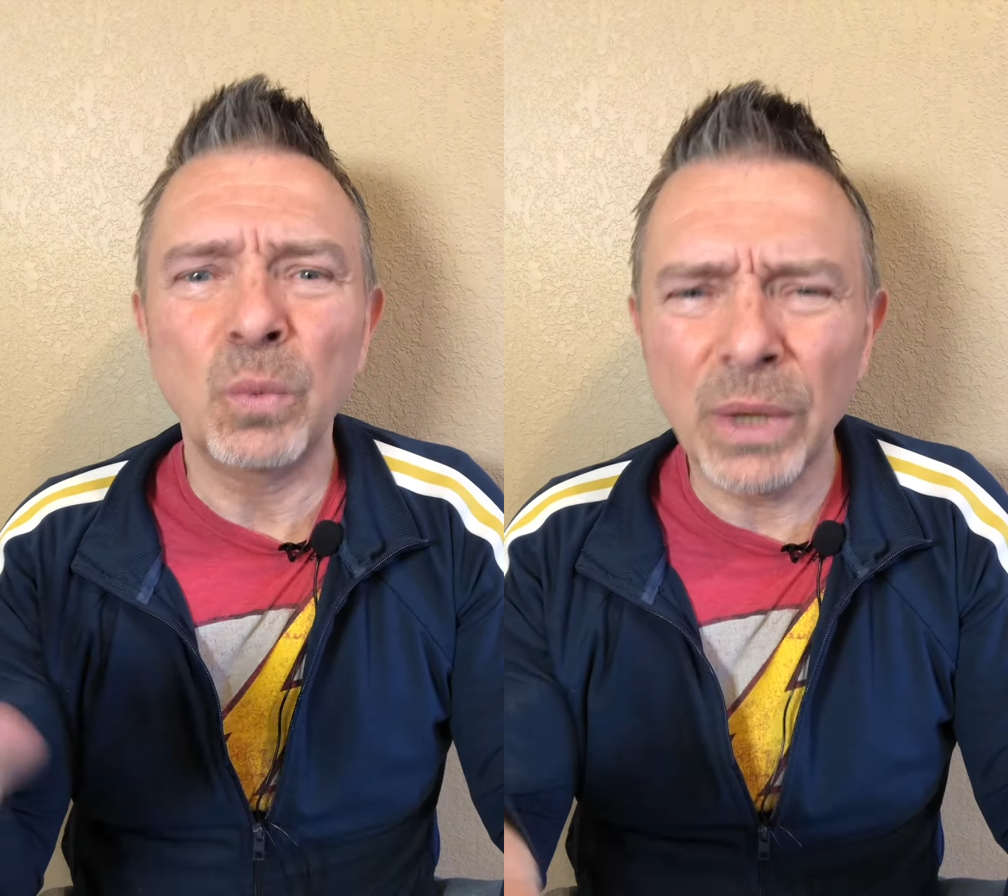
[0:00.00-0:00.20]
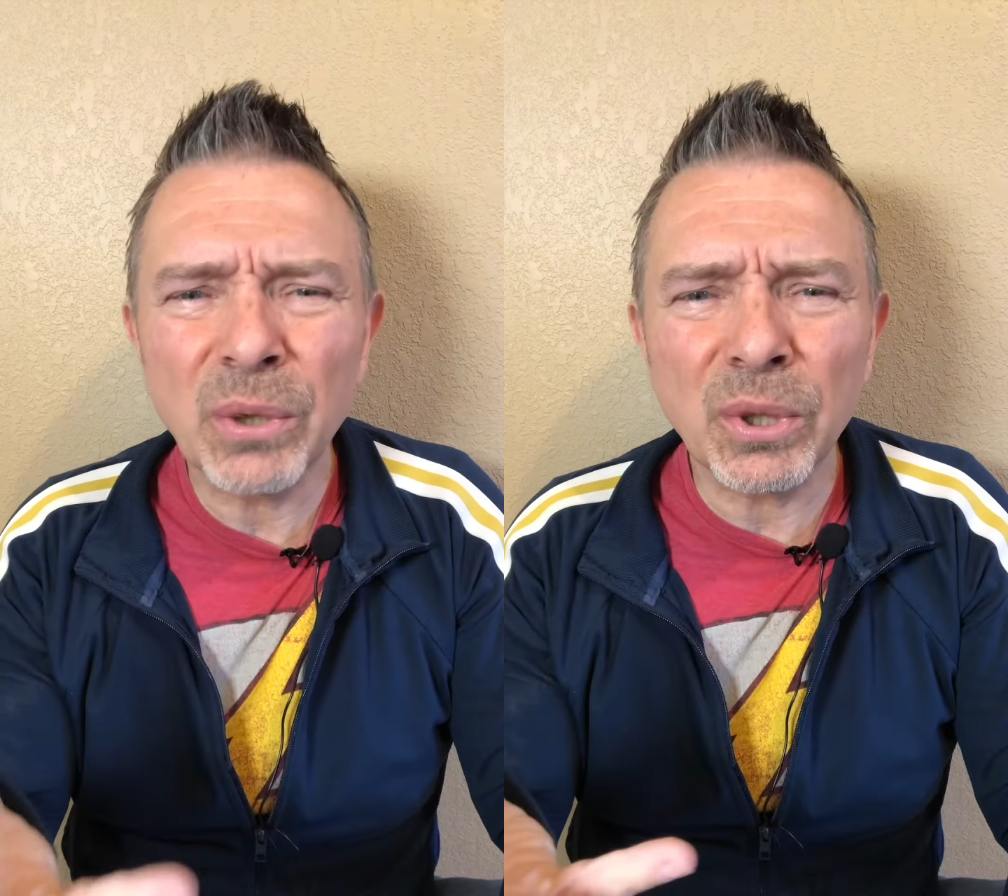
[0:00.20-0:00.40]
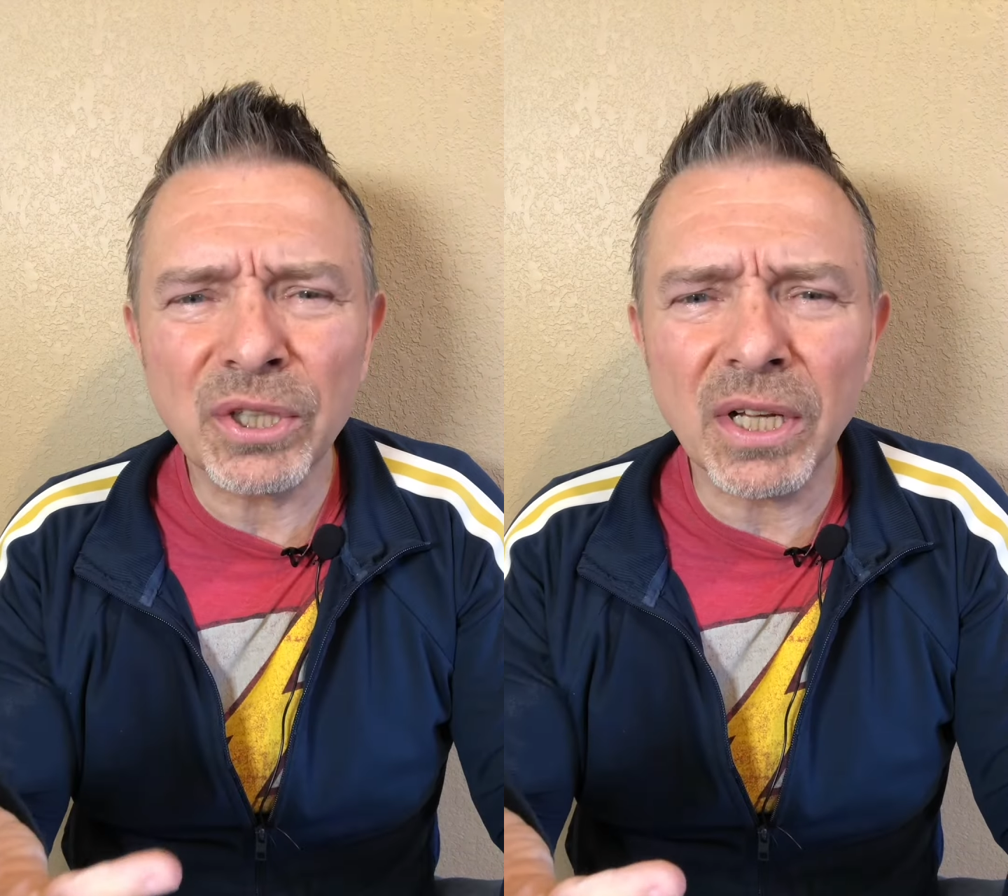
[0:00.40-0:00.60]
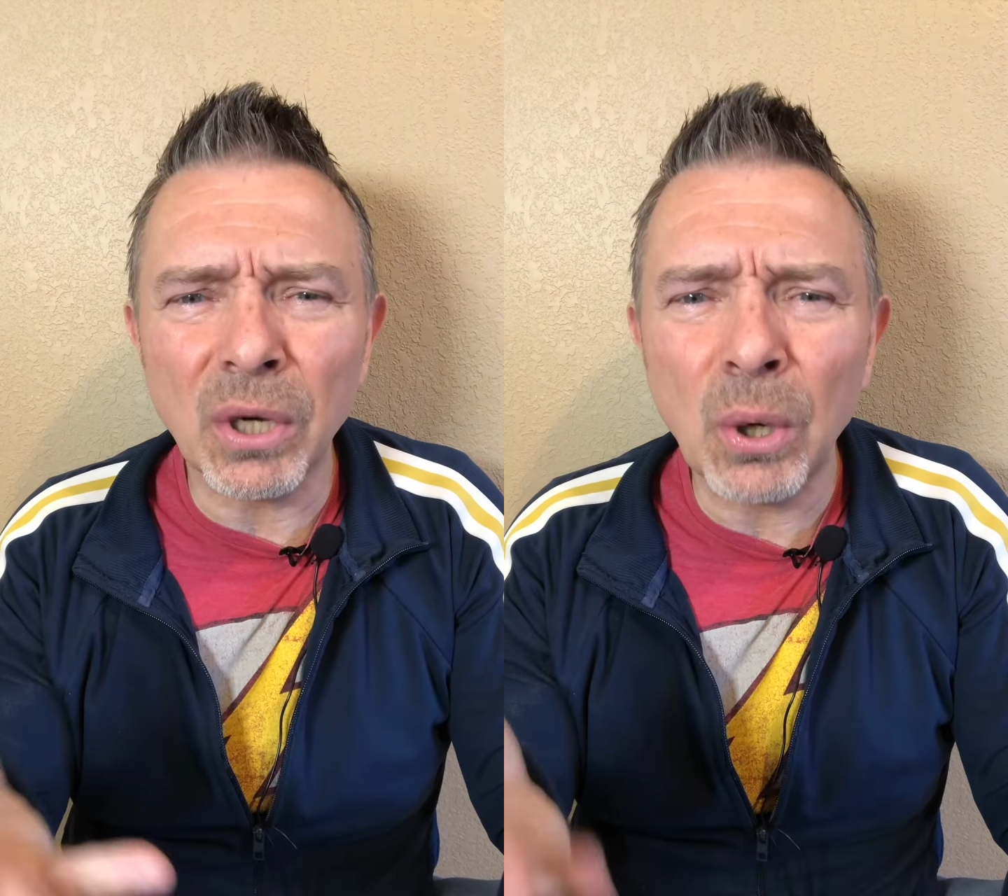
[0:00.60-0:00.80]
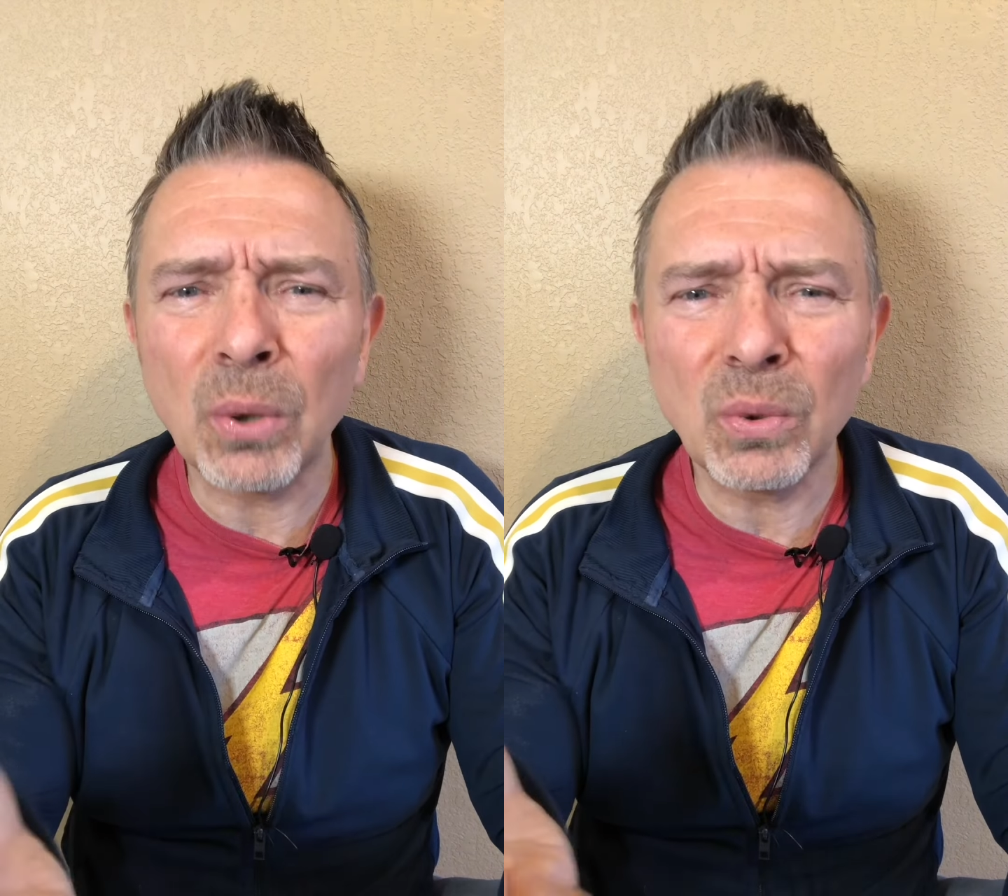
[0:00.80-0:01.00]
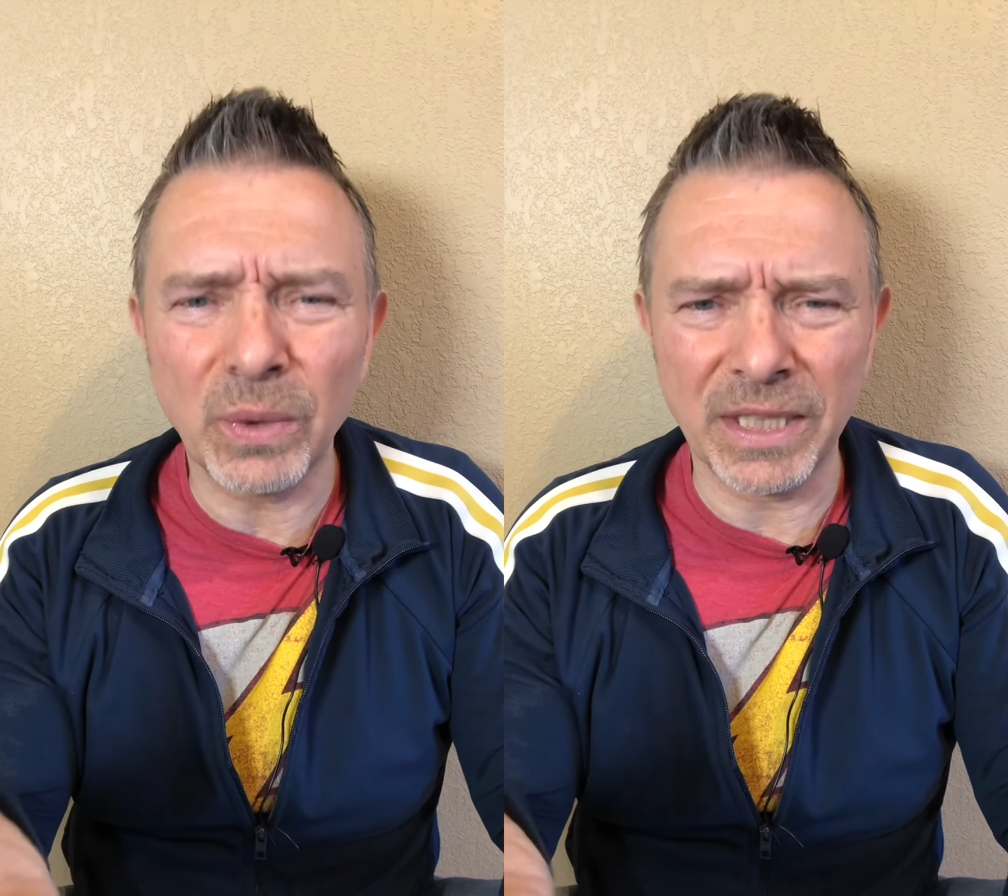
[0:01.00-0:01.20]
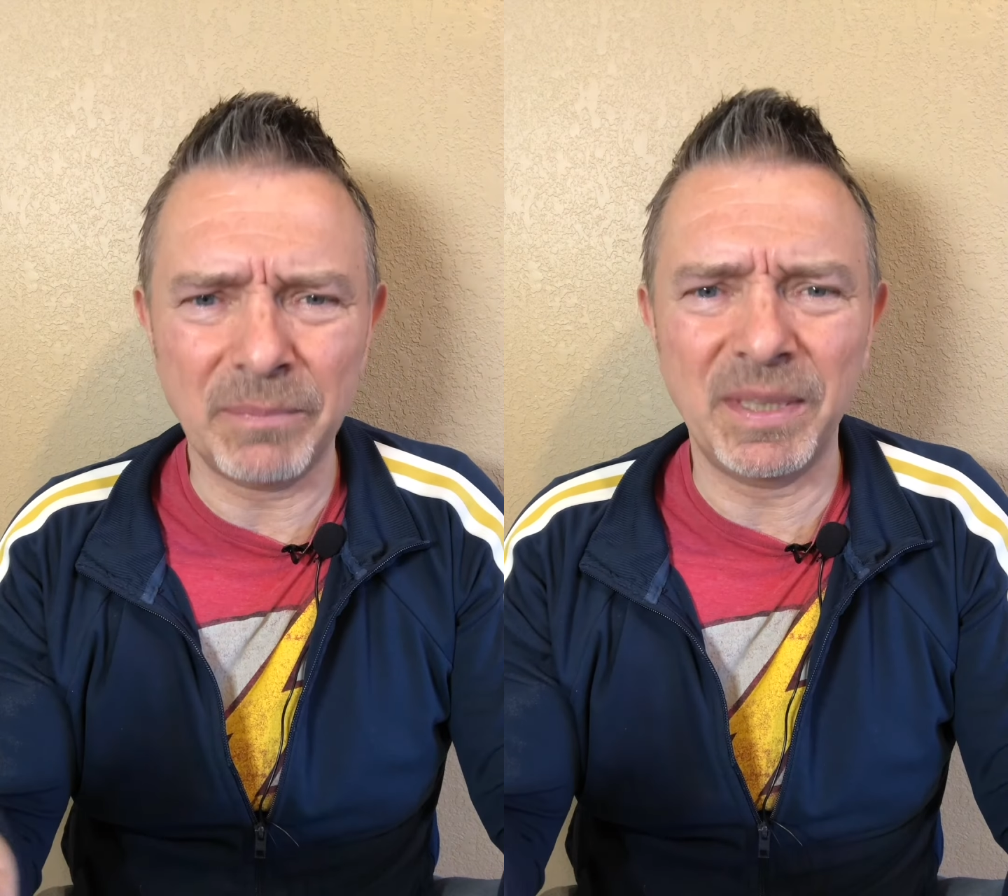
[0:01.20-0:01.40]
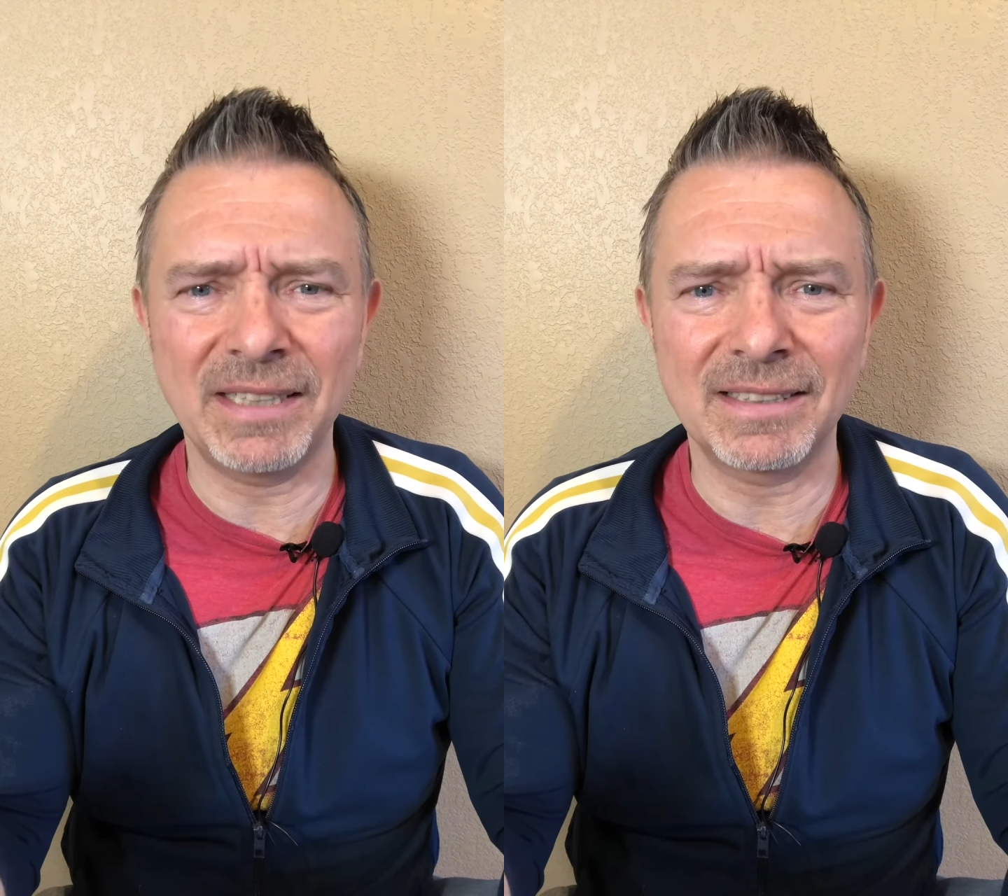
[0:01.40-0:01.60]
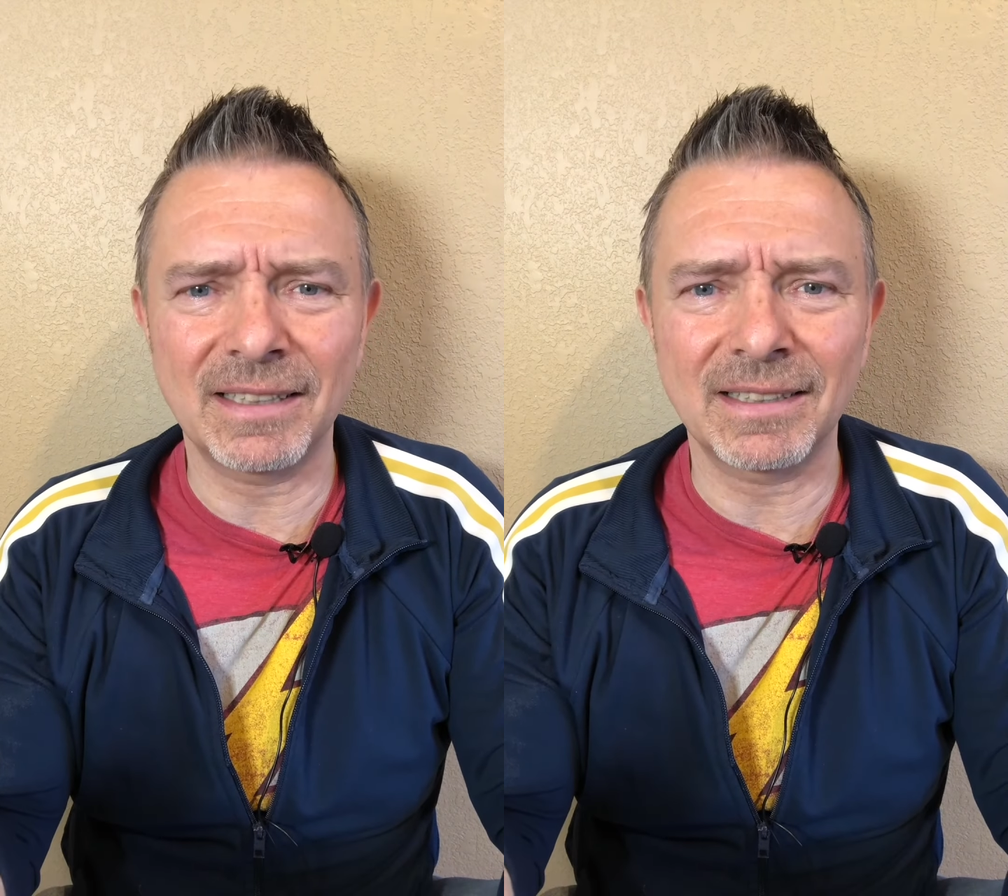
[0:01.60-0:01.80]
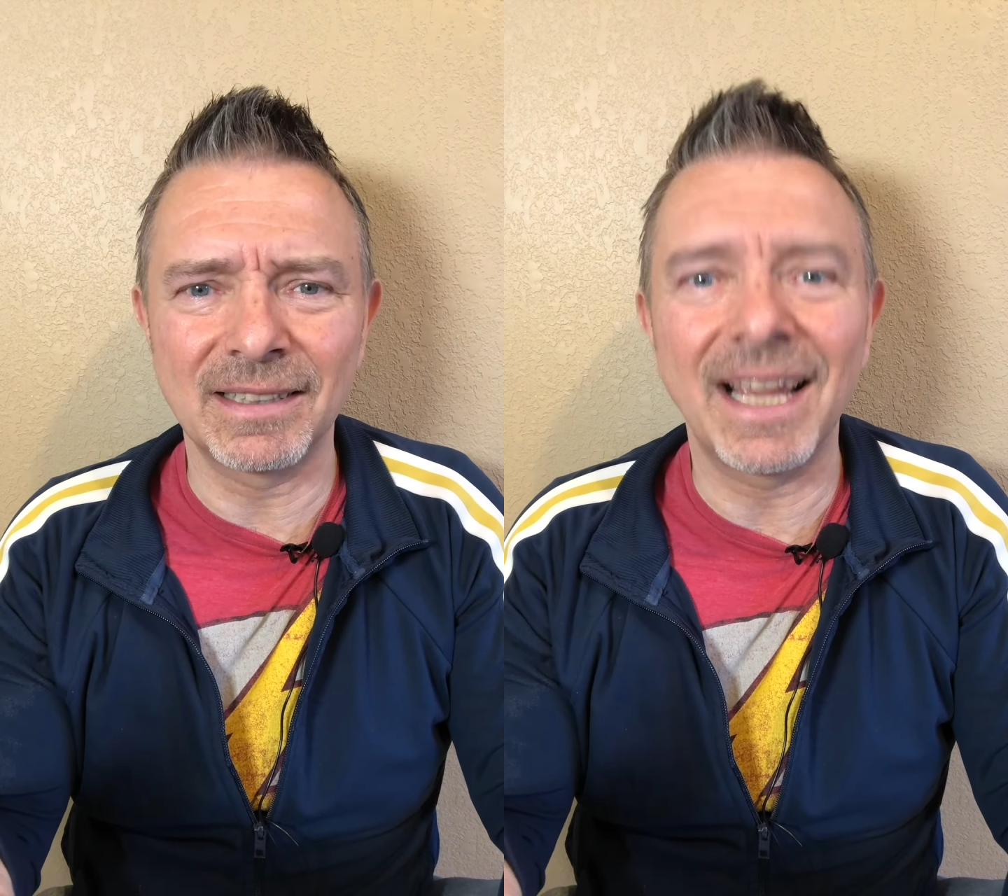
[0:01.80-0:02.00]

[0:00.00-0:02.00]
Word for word: We ordered a whole wheat pizza